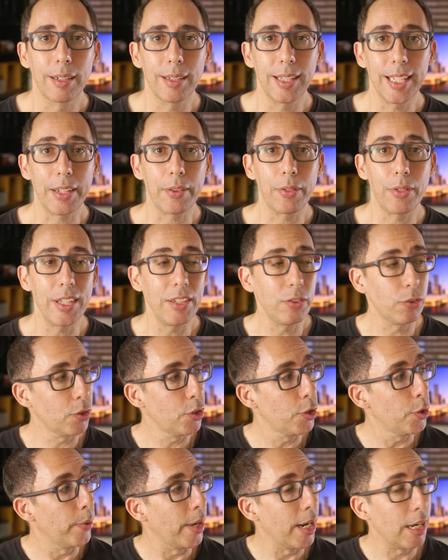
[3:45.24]
Click this
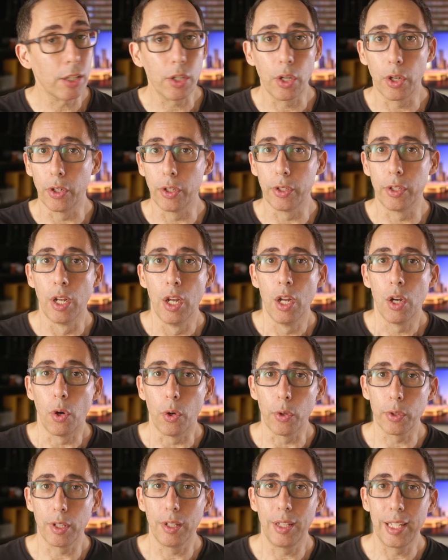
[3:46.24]
QR code
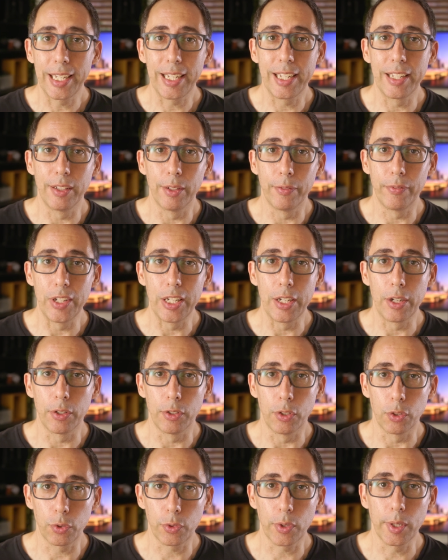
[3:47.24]
or the link in the video
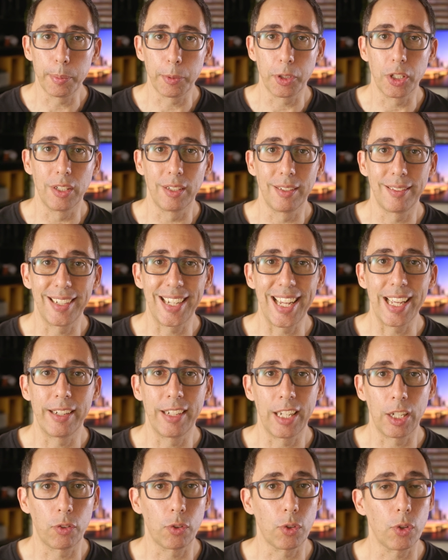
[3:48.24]
description to get an
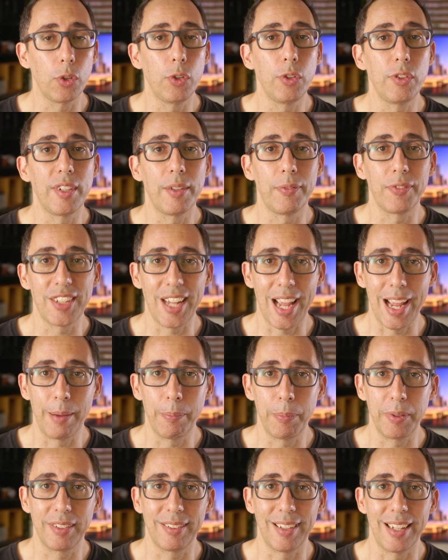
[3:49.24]
exclusive
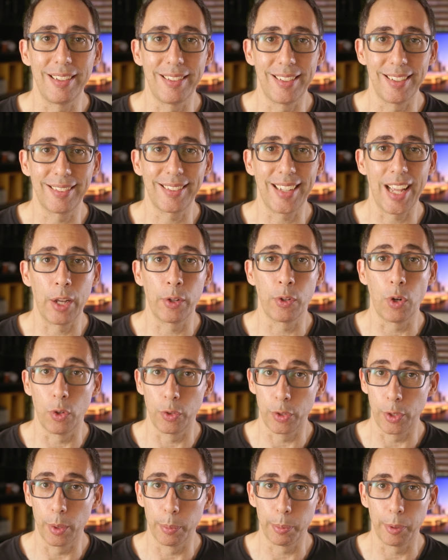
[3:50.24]
10% discount
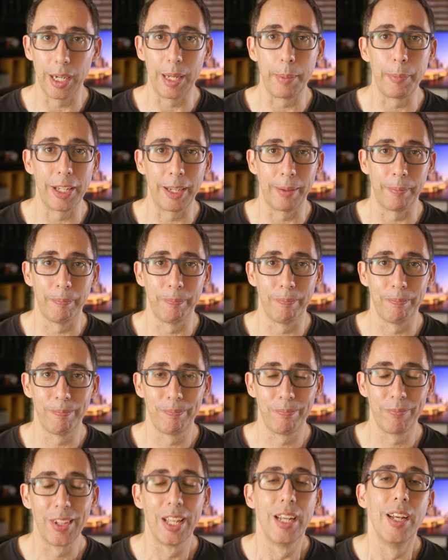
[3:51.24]
on your premium.
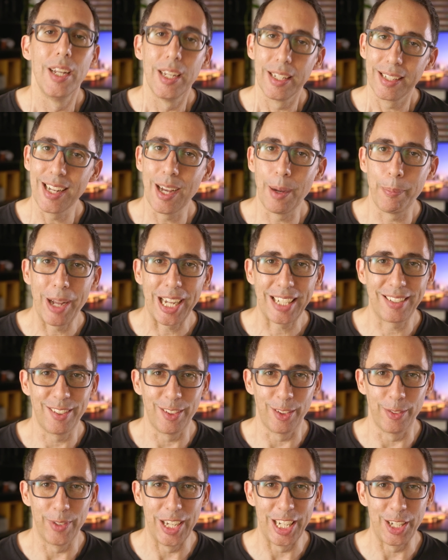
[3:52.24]
Now back to
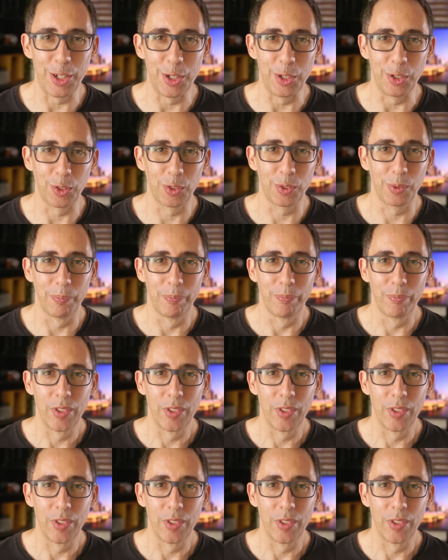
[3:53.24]
the venues.